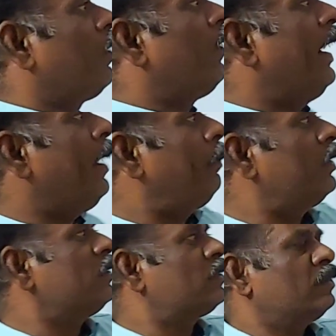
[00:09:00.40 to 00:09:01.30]
what
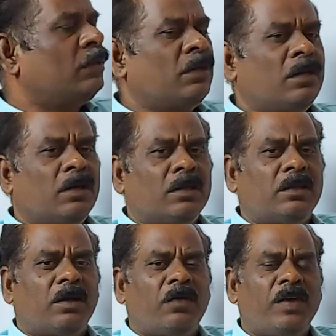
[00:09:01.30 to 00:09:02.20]
happens?
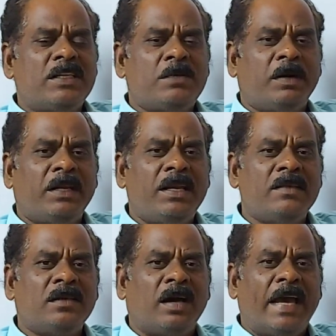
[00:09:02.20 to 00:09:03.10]
The waste material
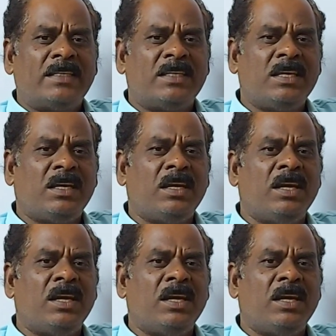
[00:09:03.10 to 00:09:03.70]
is acidic in